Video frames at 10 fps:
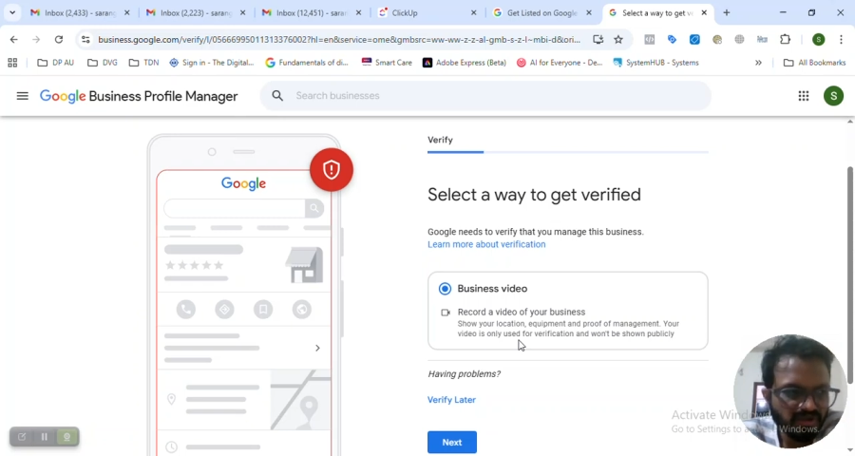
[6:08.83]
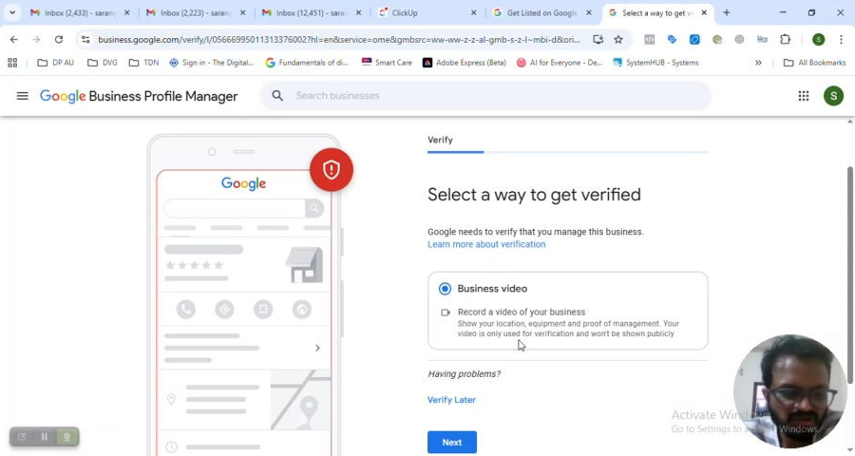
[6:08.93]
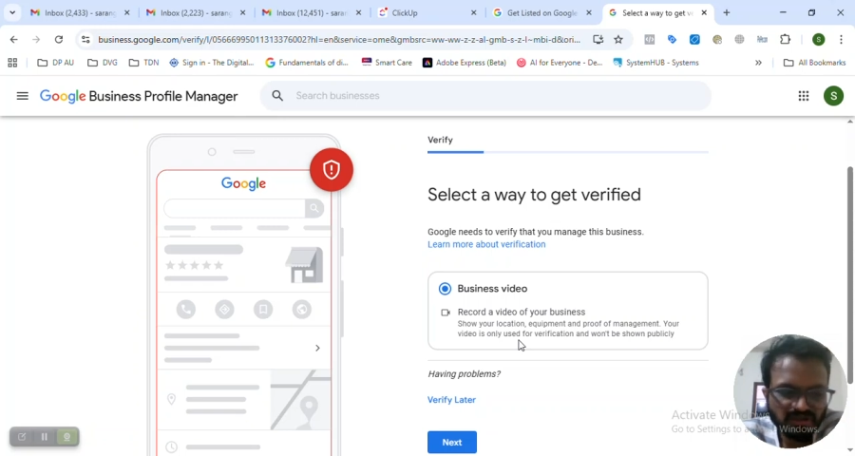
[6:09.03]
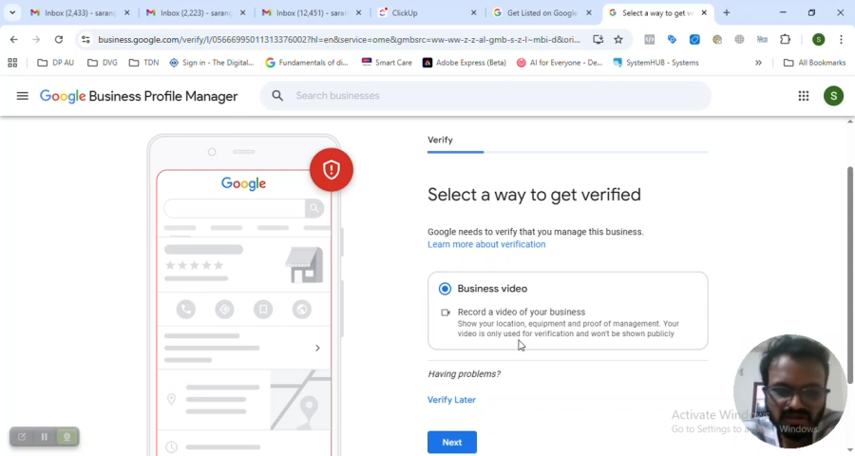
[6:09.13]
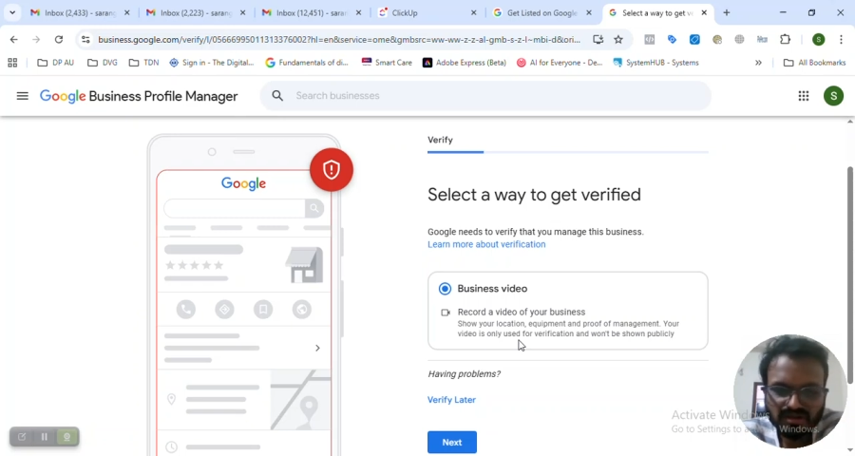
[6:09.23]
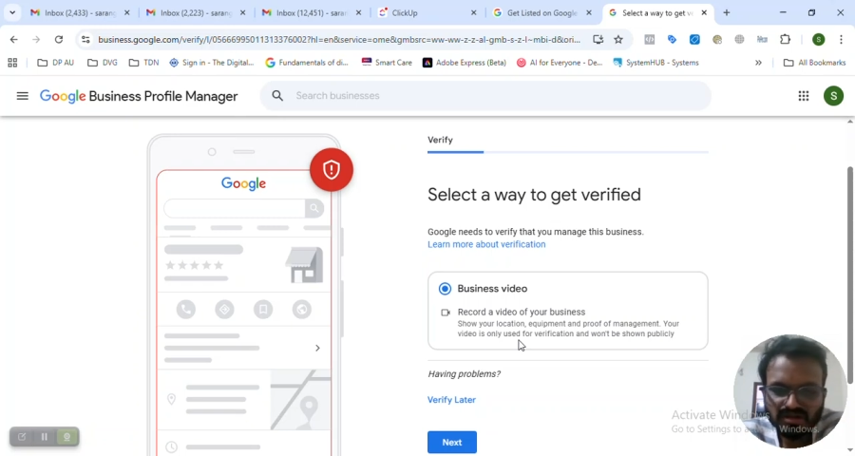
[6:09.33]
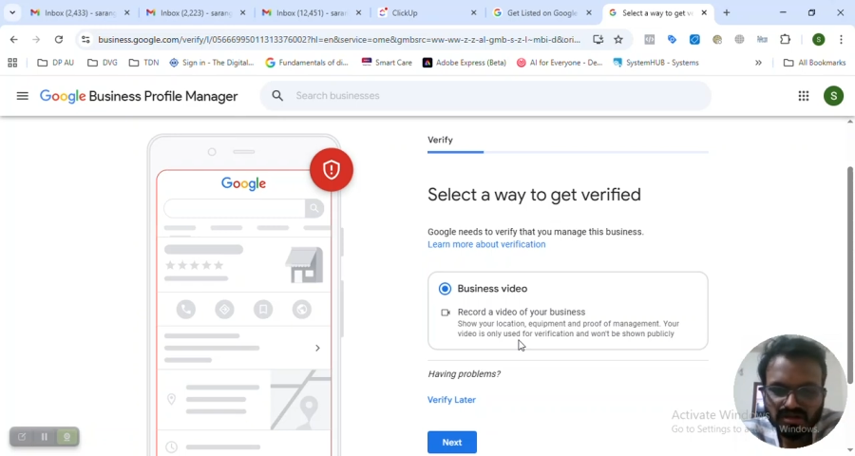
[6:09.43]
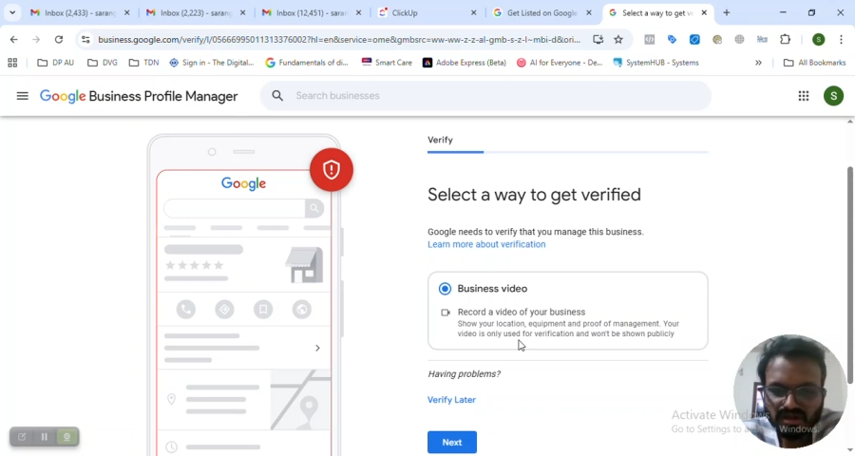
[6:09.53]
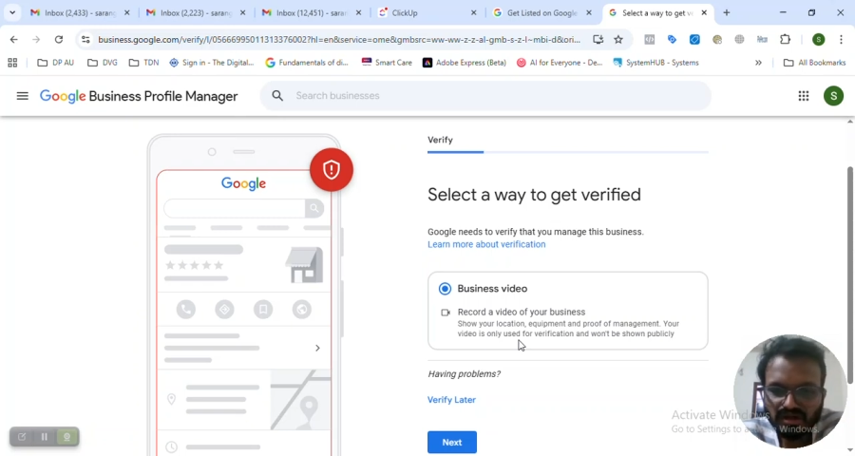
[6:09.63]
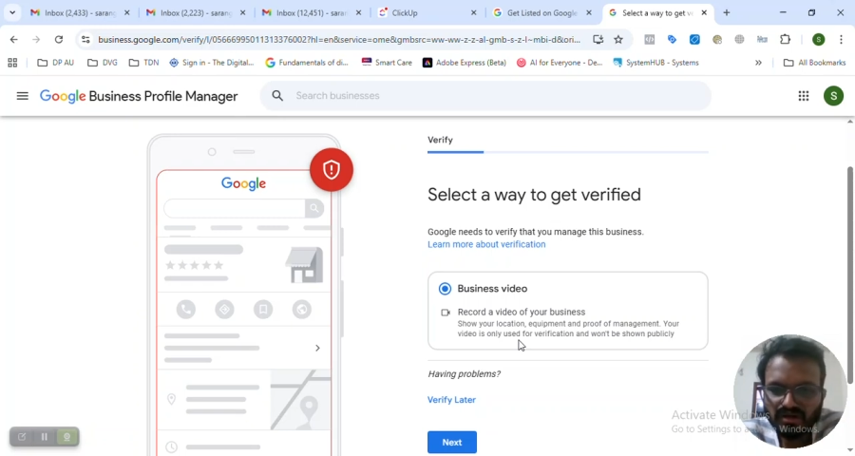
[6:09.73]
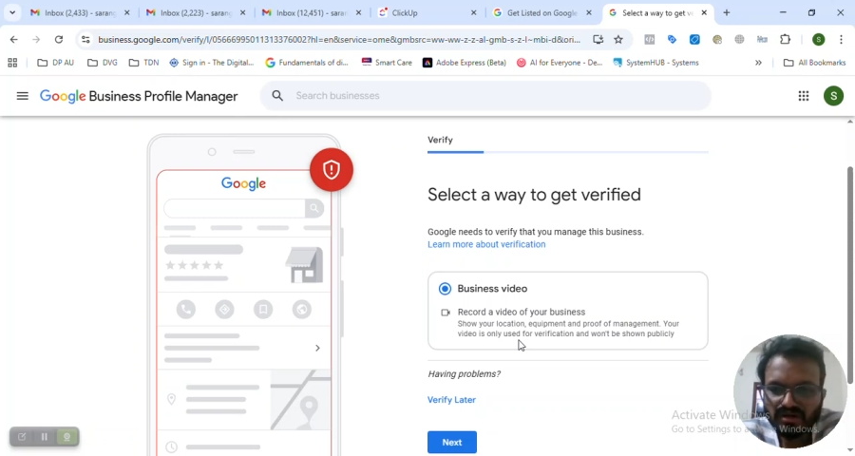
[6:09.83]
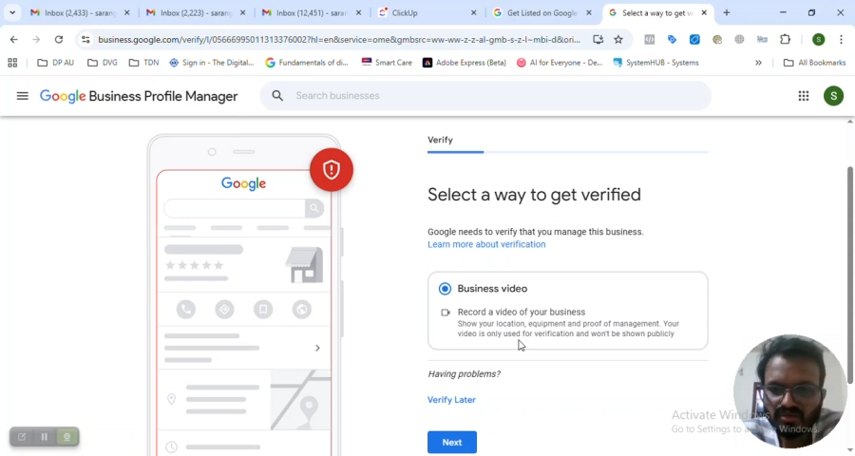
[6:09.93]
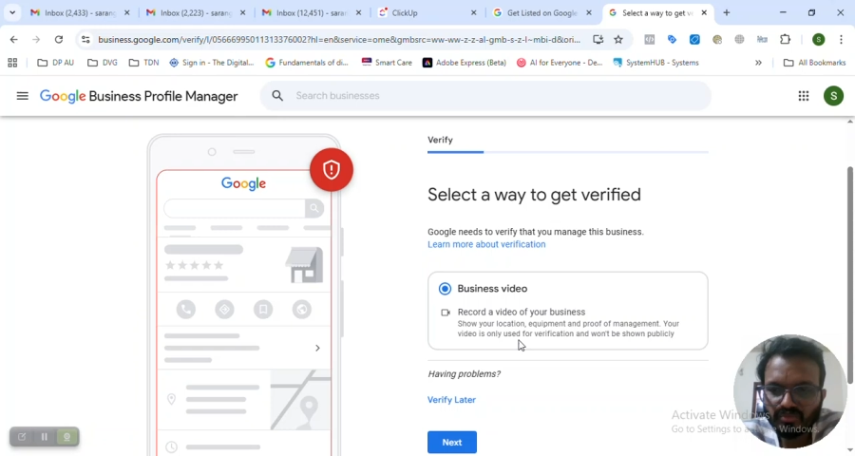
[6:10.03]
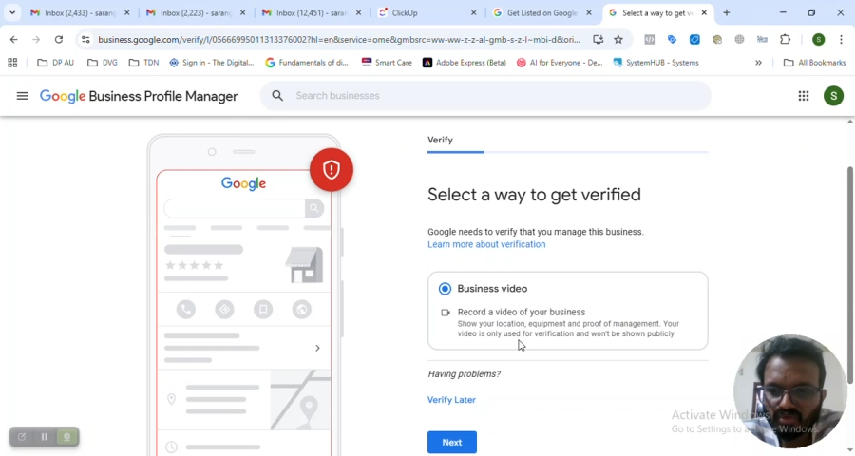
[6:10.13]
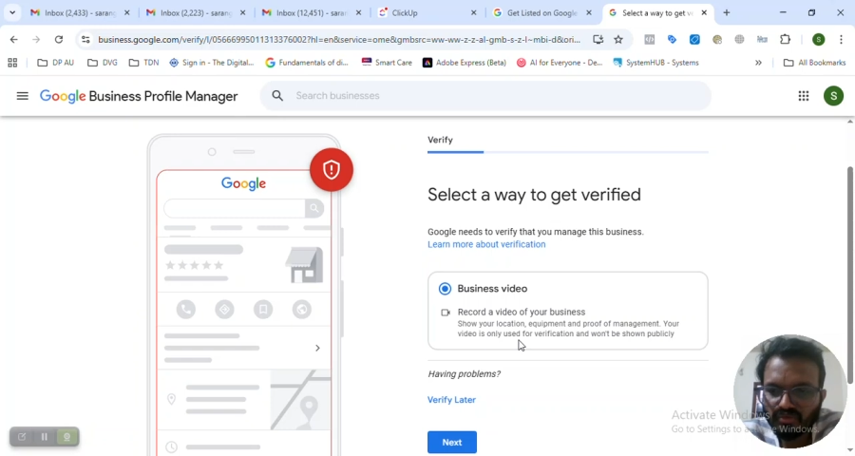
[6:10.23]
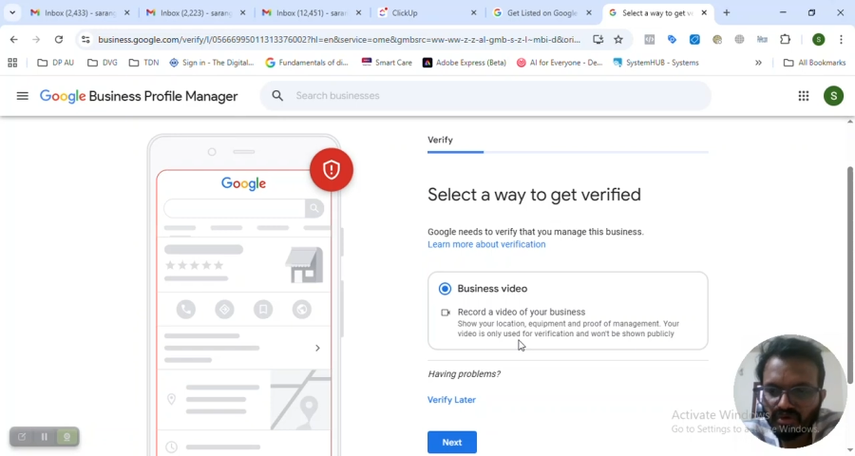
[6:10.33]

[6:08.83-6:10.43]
or proof of the